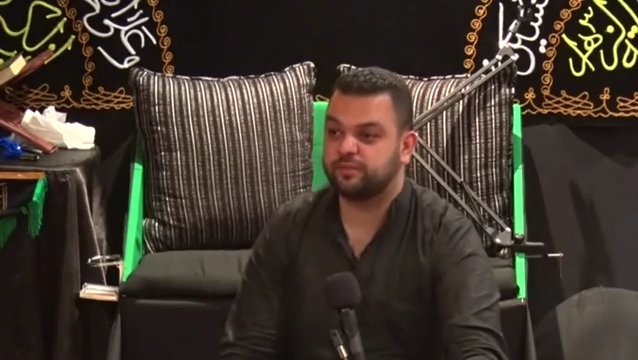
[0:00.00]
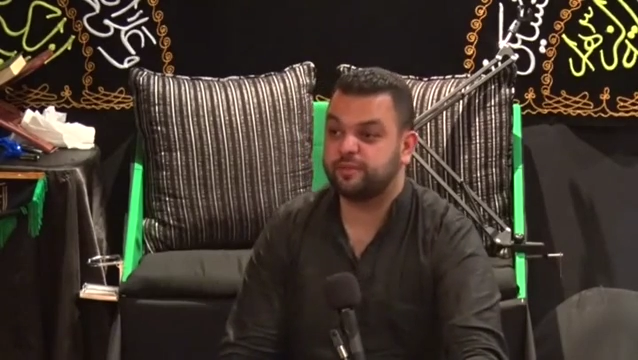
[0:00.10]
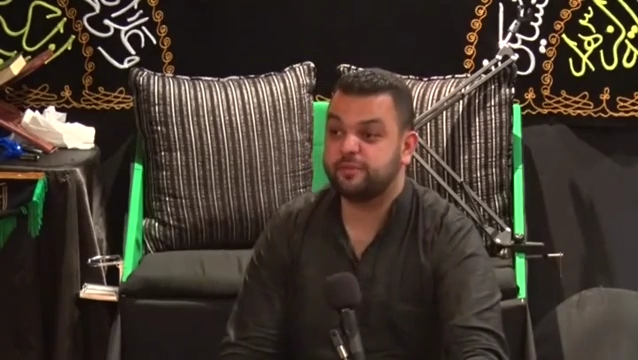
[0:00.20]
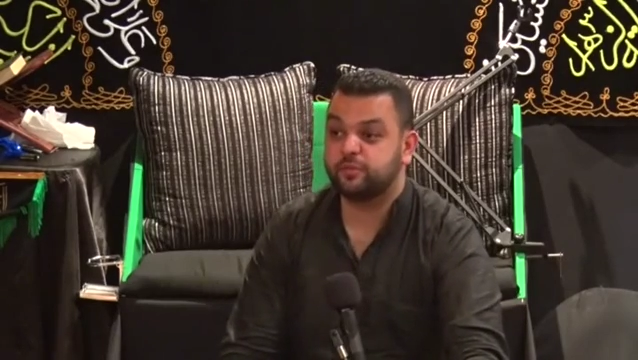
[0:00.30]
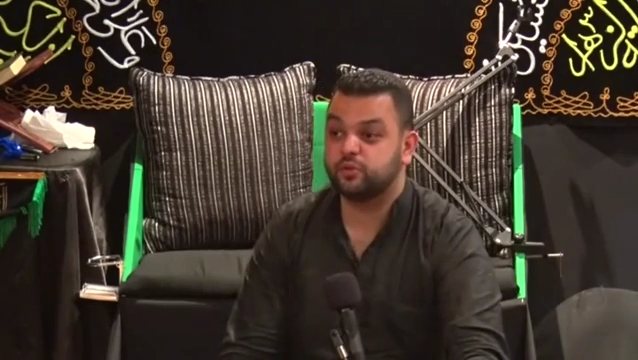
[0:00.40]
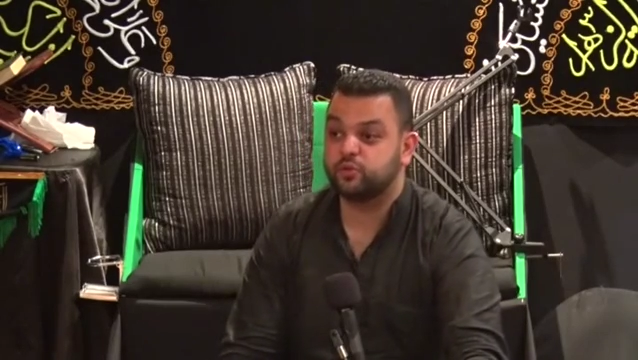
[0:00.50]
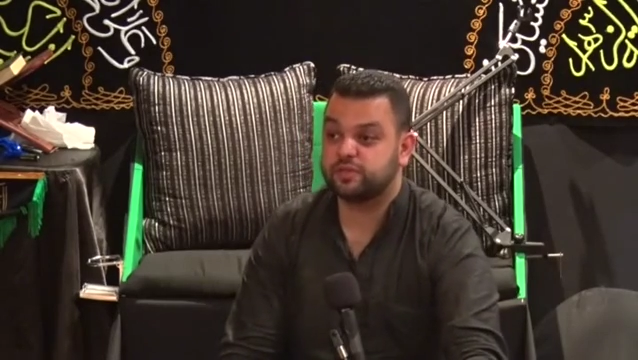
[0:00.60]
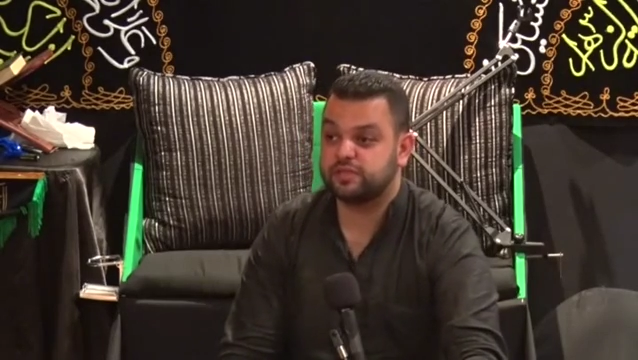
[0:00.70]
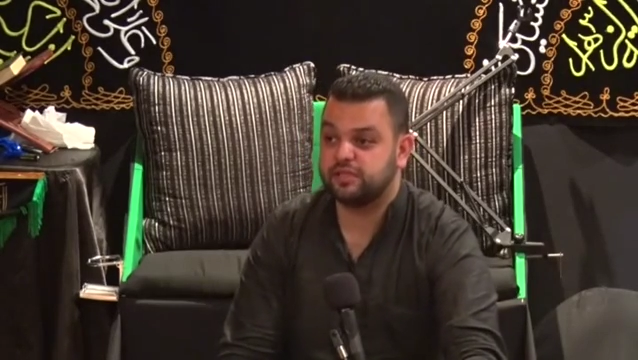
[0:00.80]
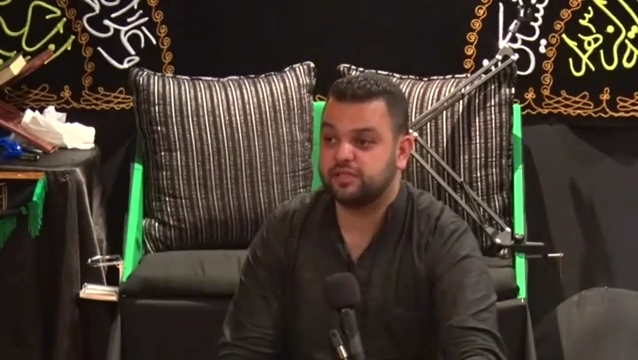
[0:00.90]
people who
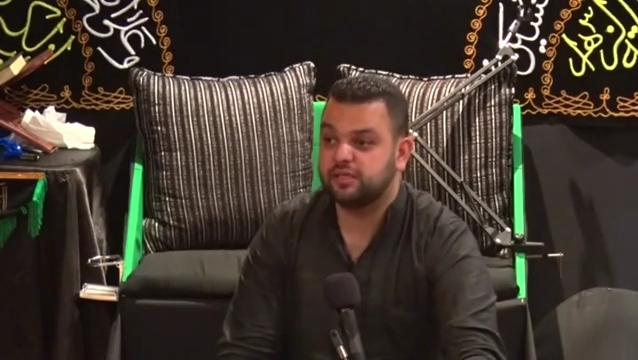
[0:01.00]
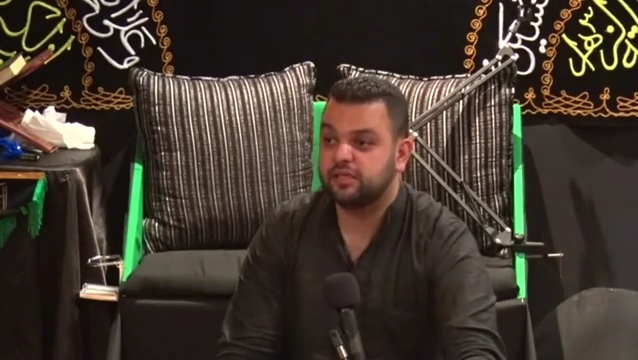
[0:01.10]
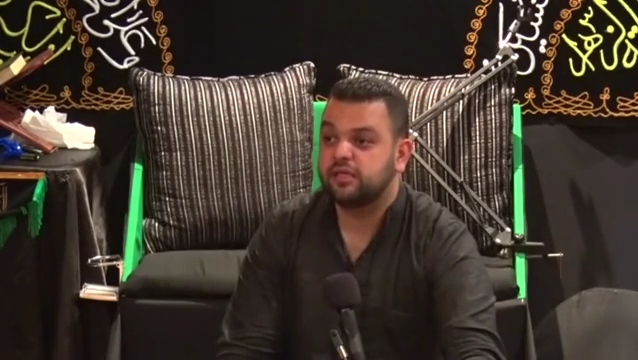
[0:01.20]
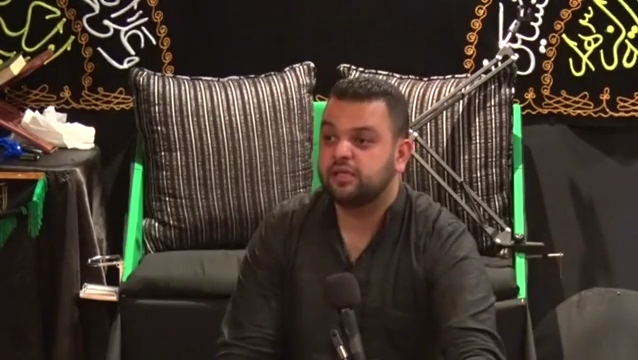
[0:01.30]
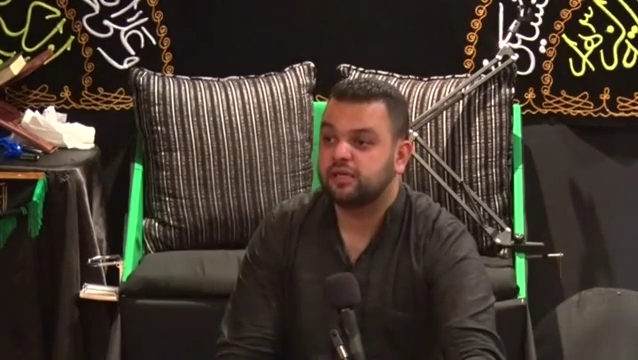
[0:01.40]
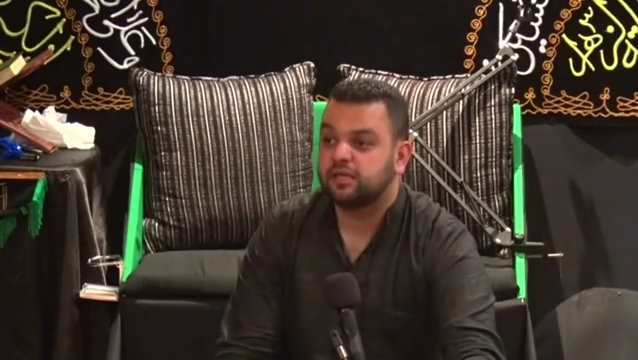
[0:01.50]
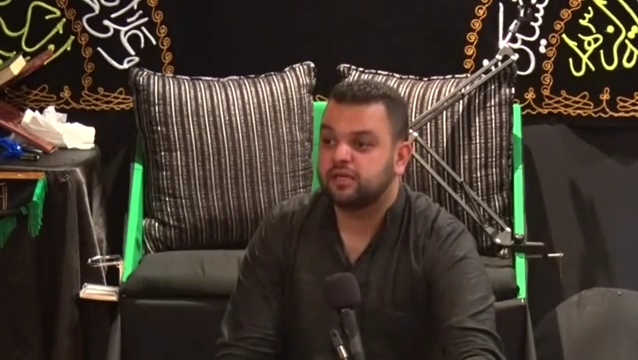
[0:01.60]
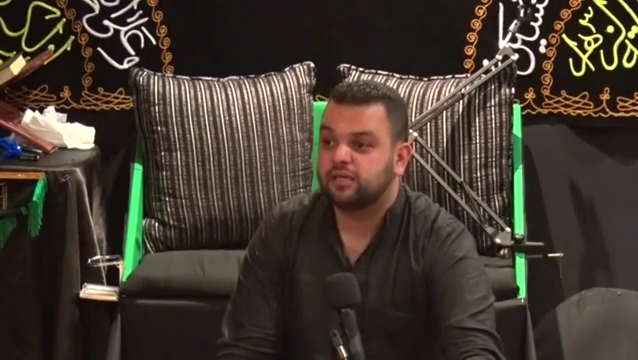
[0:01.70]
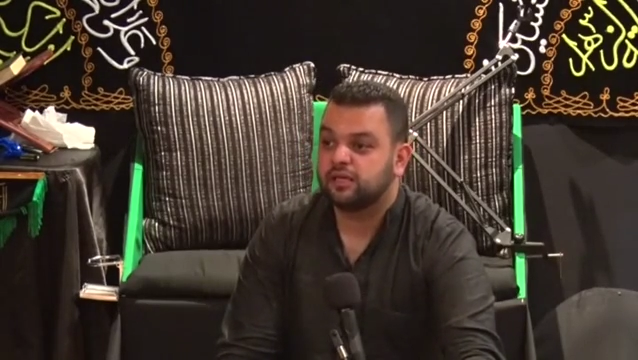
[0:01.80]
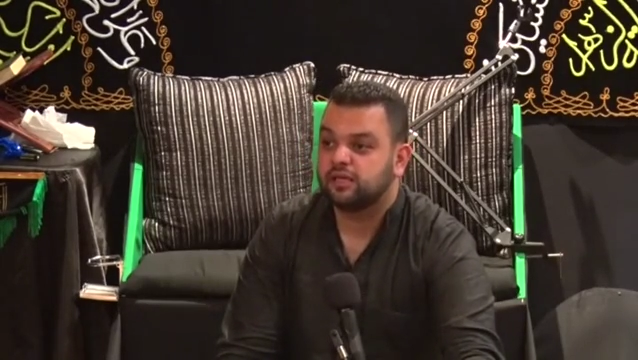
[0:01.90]
see
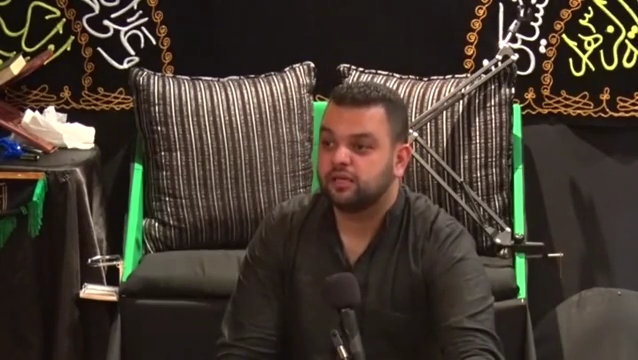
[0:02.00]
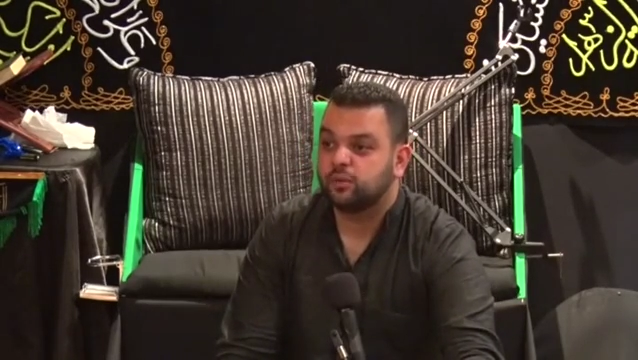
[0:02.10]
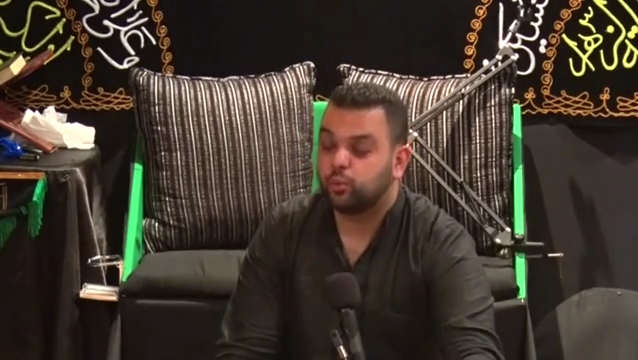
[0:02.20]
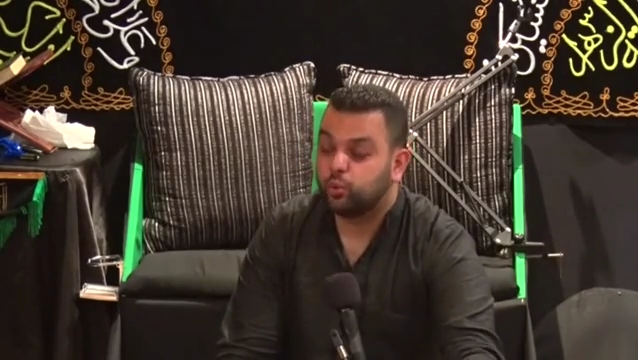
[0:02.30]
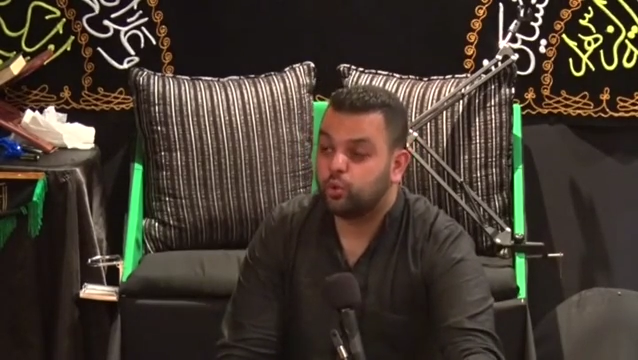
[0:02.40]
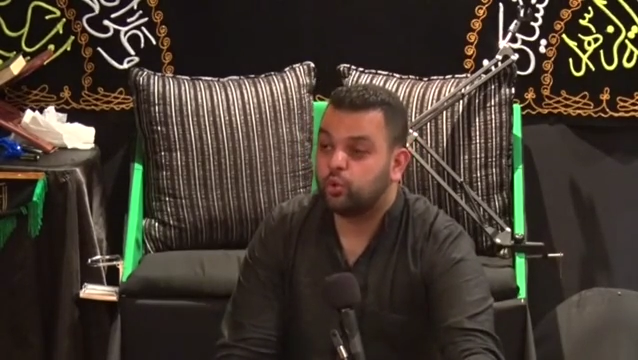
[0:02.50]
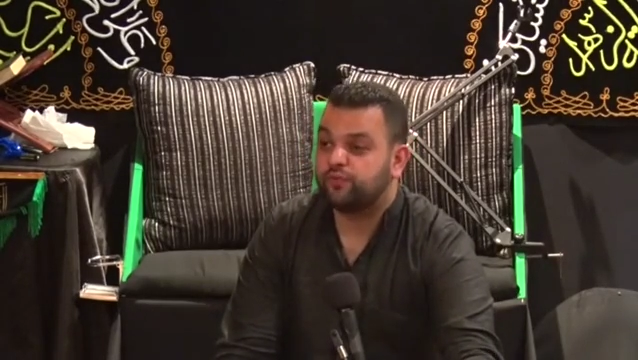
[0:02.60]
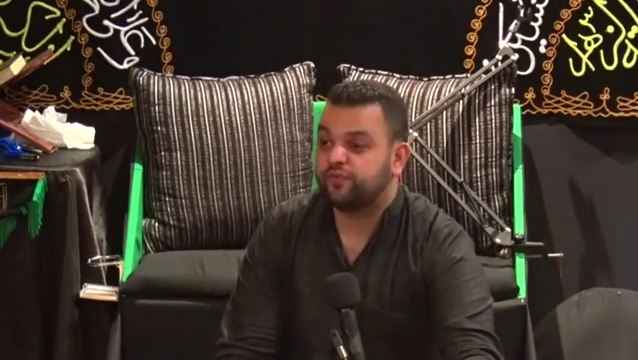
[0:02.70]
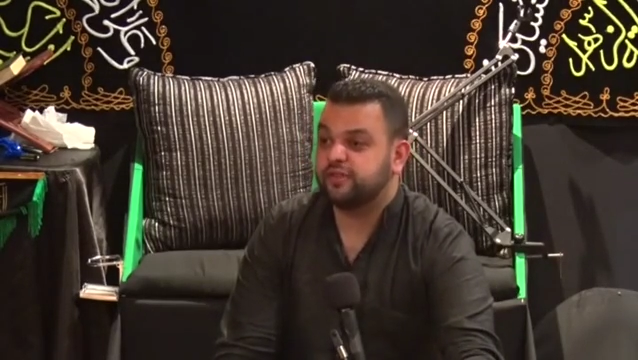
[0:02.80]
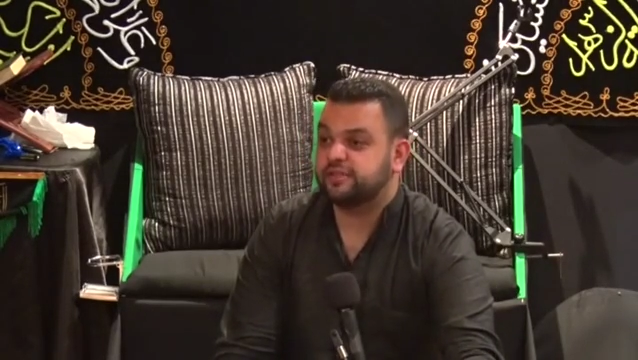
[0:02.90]
war,
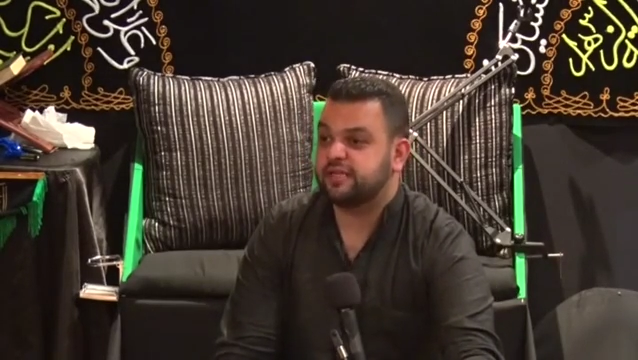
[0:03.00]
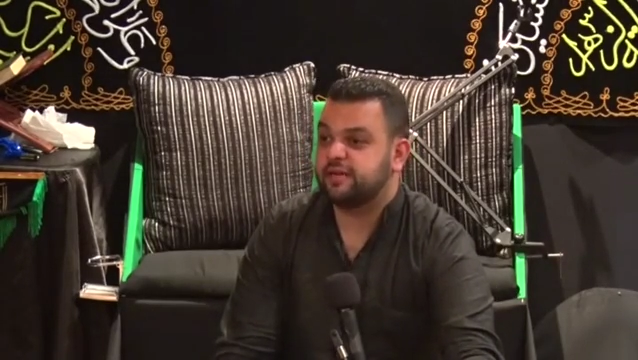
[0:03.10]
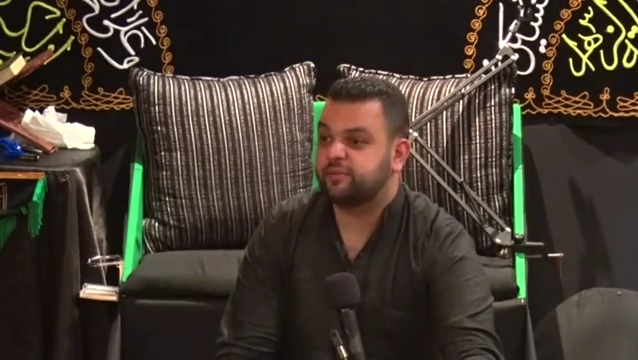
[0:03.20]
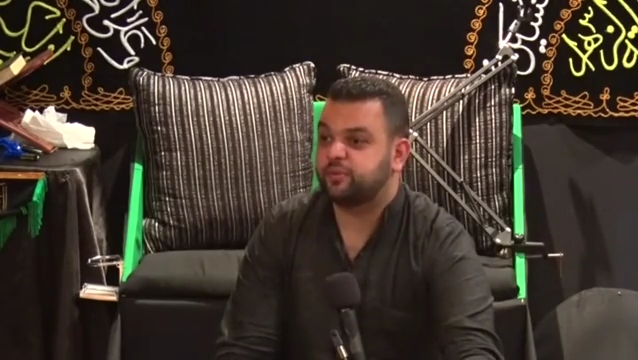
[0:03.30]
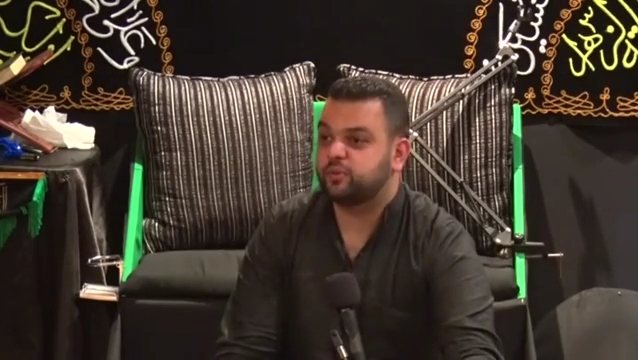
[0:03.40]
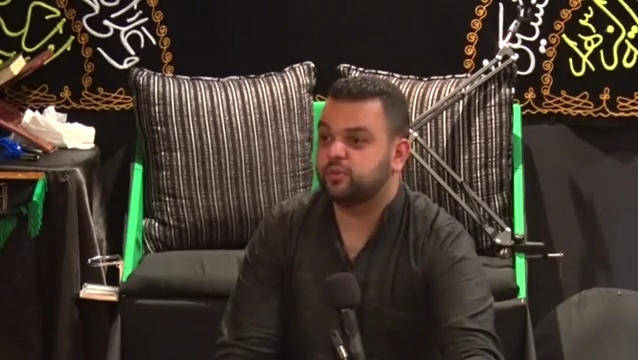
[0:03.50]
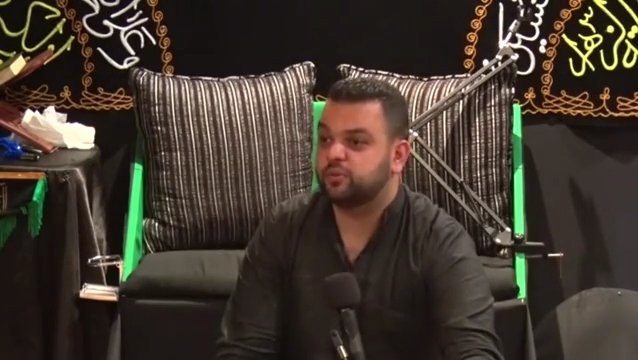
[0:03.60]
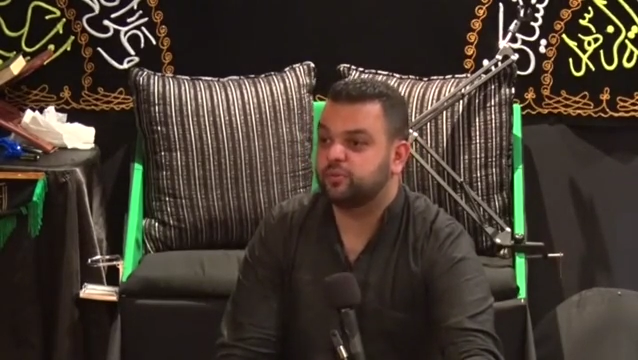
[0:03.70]
for example,